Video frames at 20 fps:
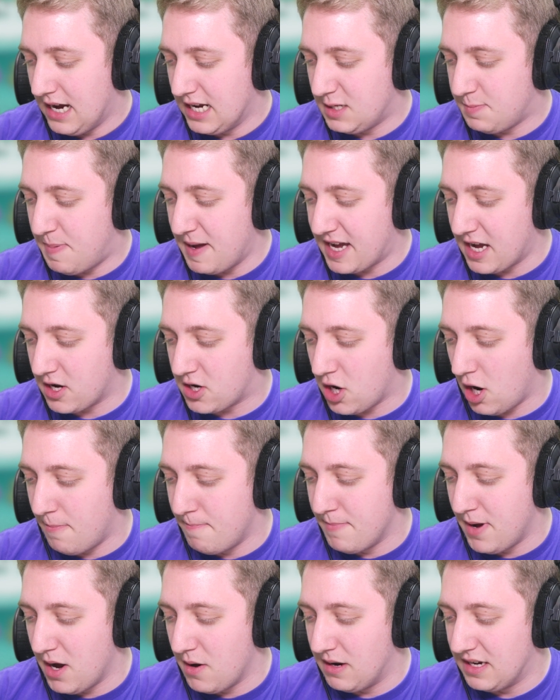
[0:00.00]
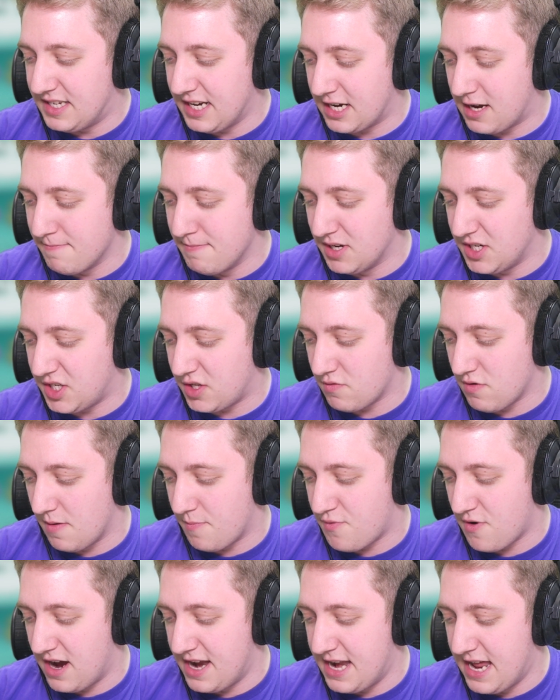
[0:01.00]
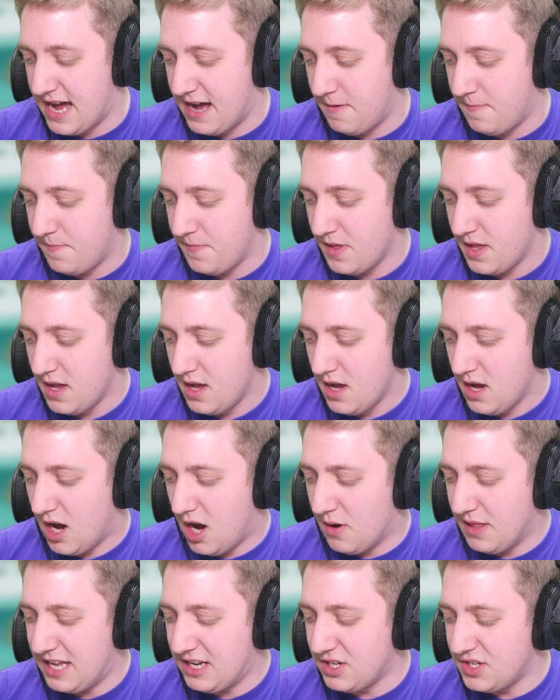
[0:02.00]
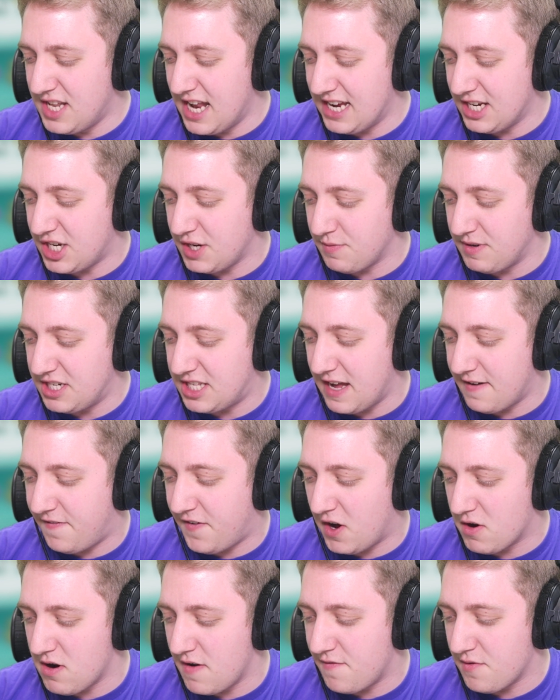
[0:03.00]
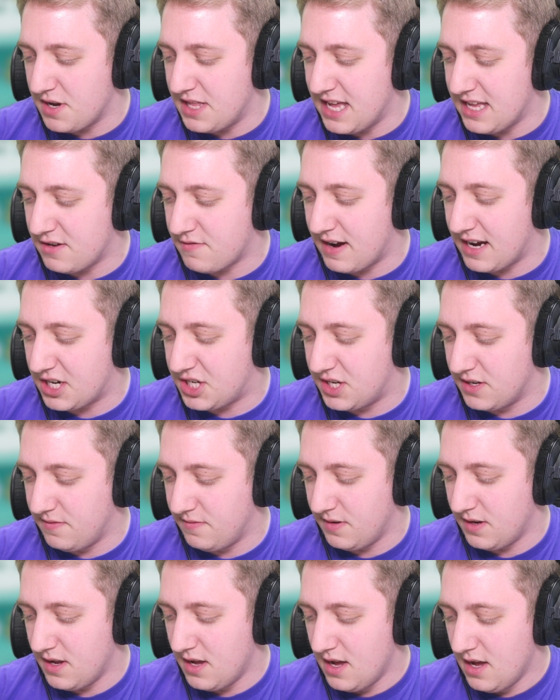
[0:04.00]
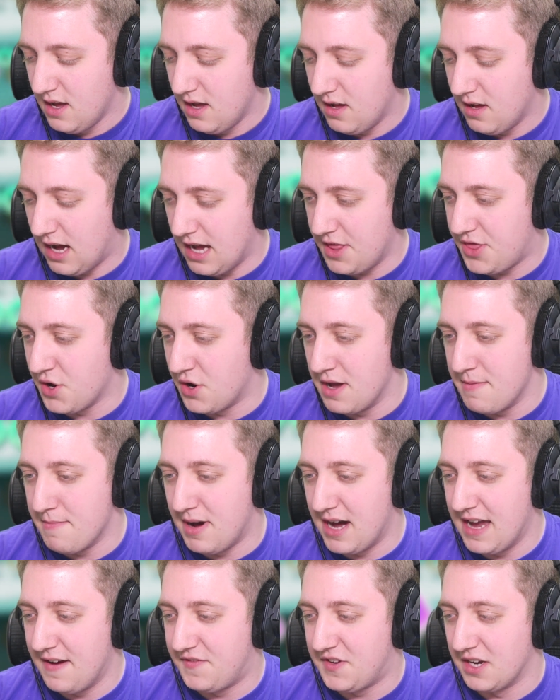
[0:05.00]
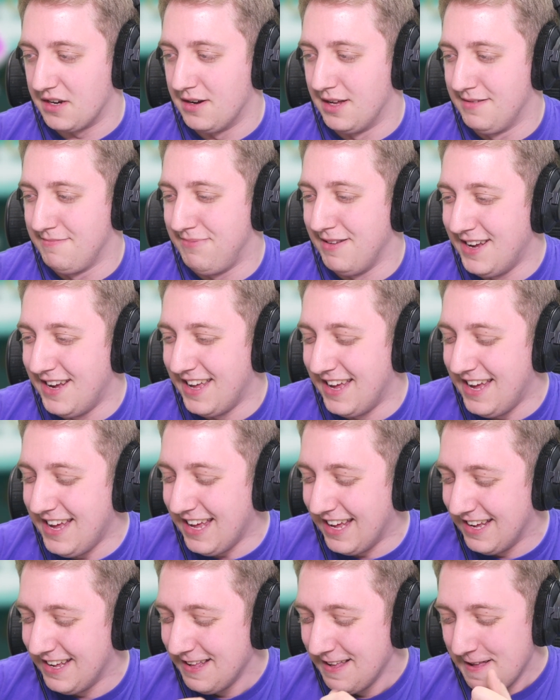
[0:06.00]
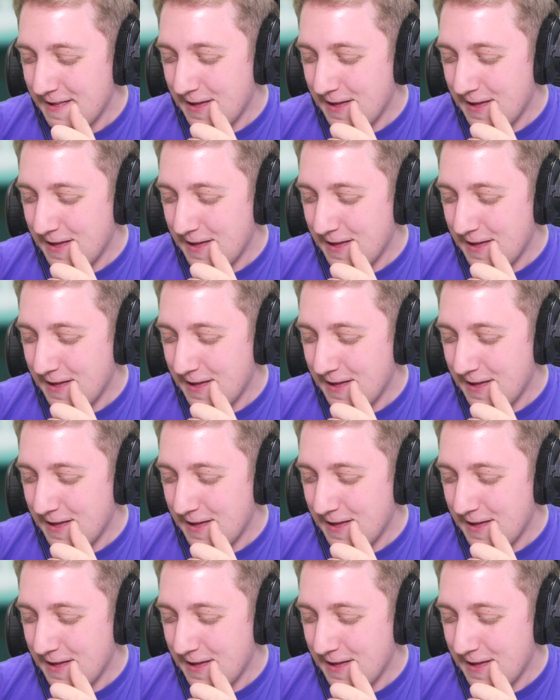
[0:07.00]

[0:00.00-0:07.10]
as big a combo as I can muster up right now. Oh, that doesn't actually reach that far over in that direction. I thought it might have done.